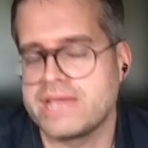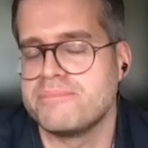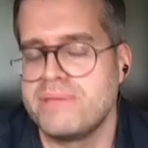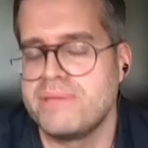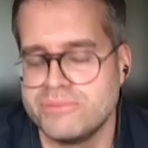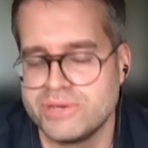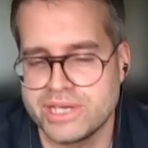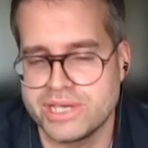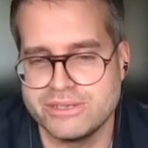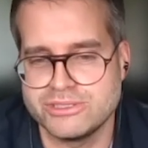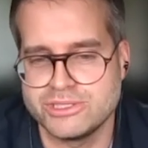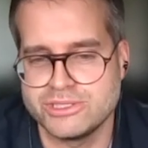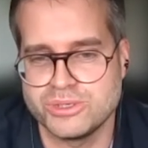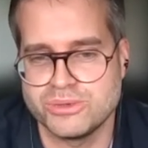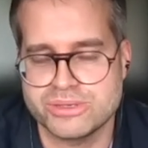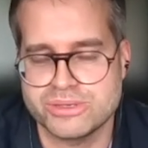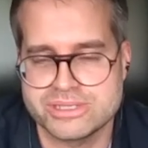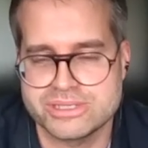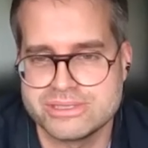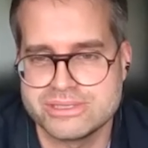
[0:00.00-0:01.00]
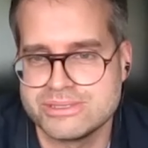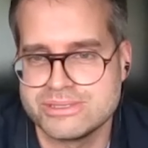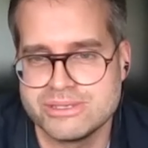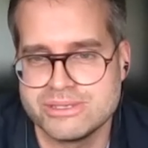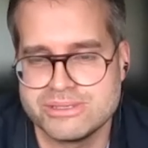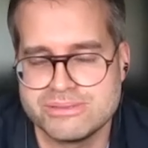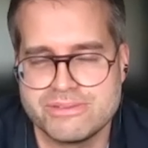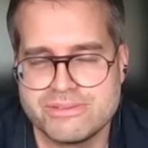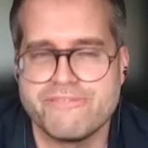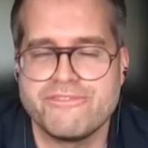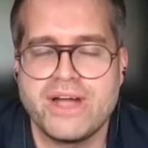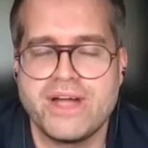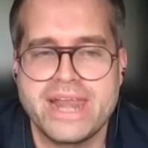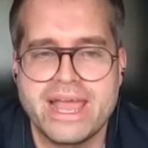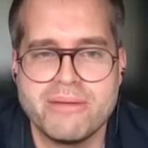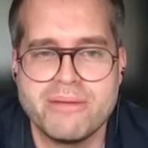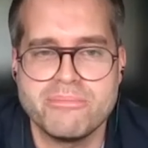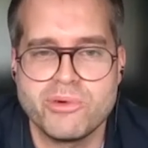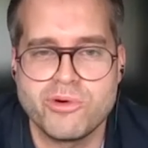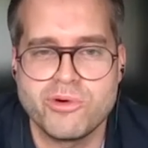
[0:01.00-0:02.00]
can people go to talk to
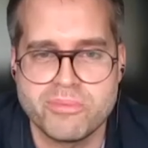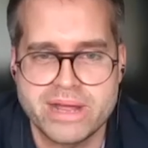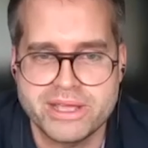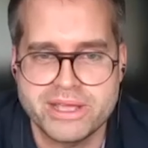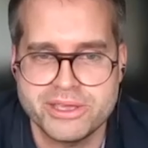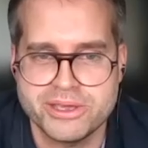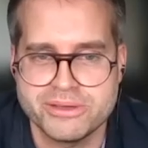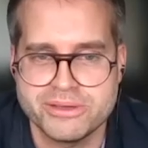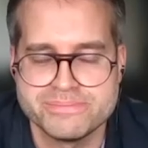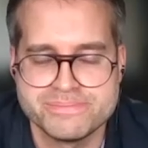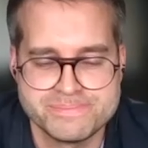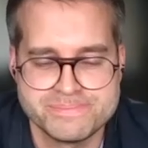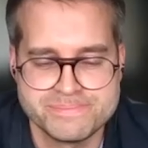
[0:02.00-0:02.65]
find out more about you?